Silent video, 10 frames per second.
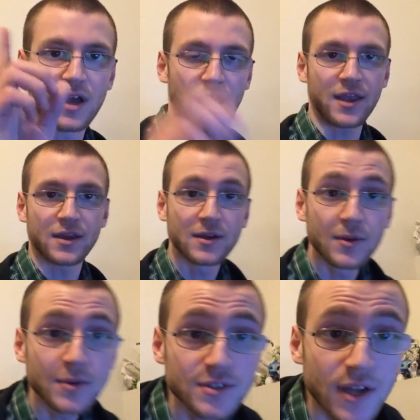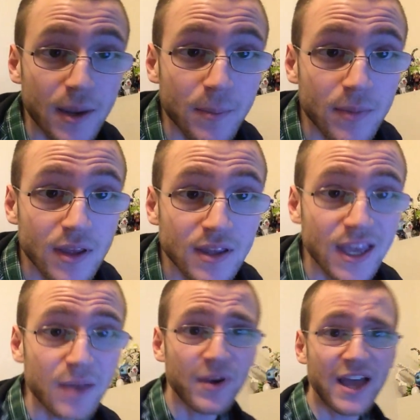Hi, what's your name?
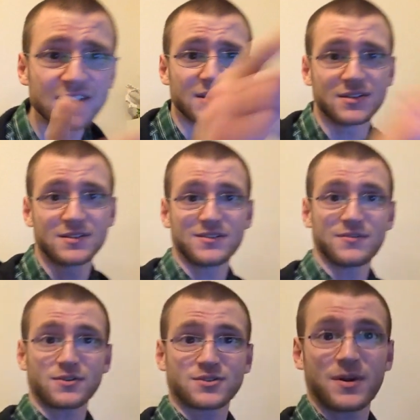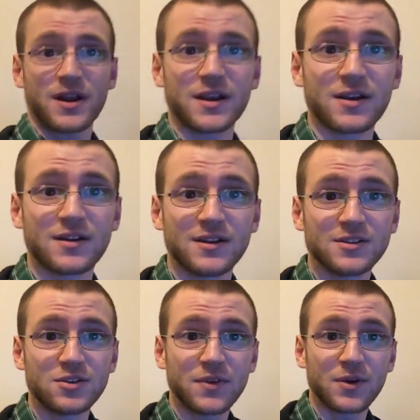King Plaza. First one on here.
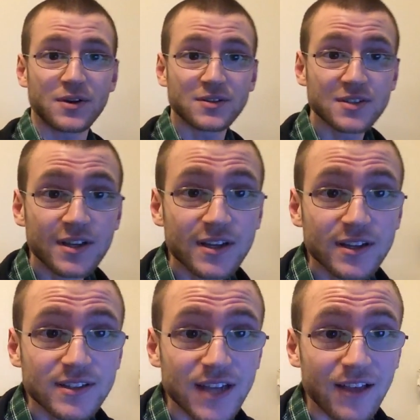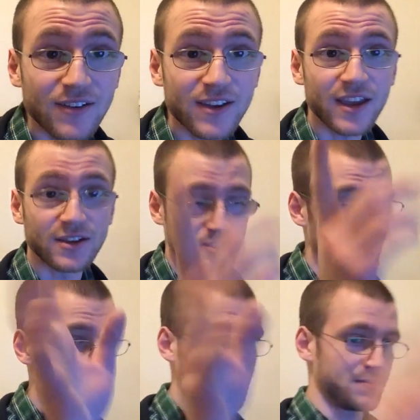2 viewers. Tyler King.
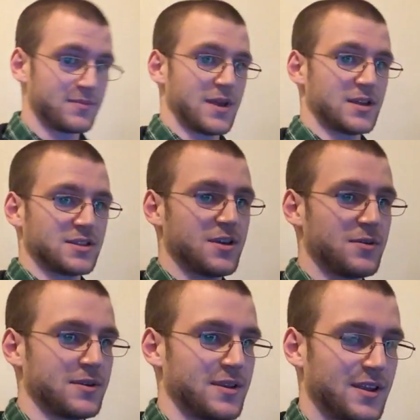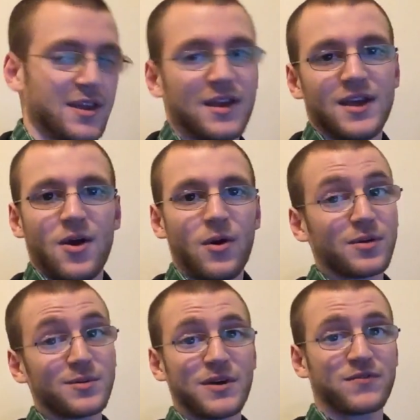Sup? How's it going?
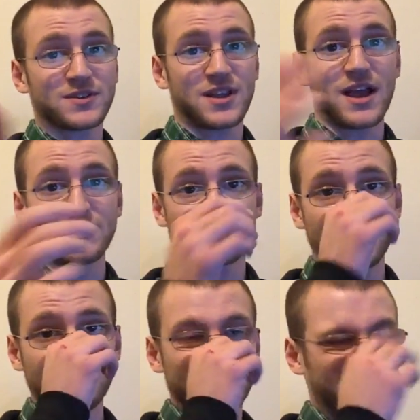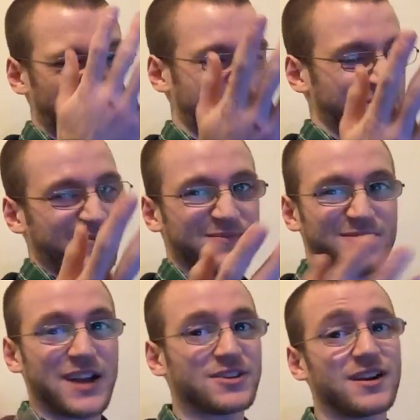Welcome to my first live stream, sort of.
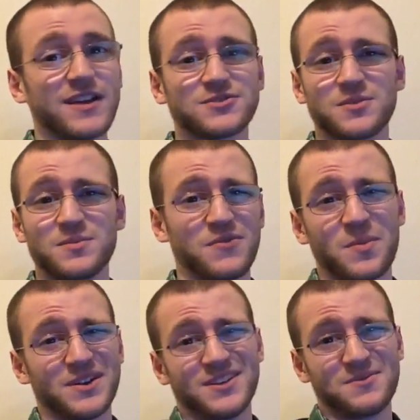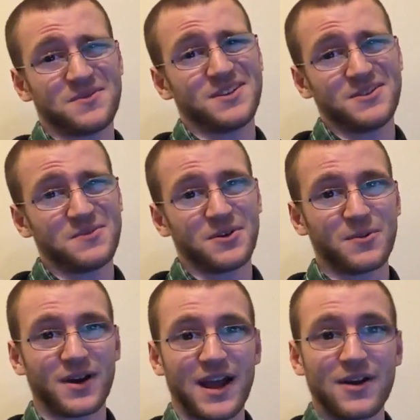I tried a live stream before, but it didn't really
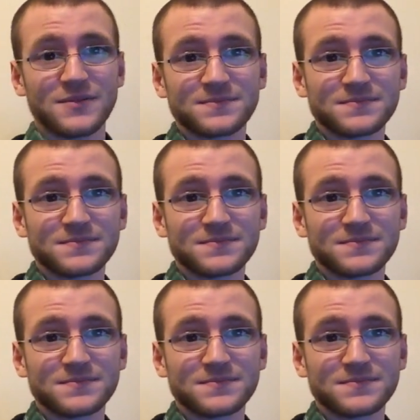work out.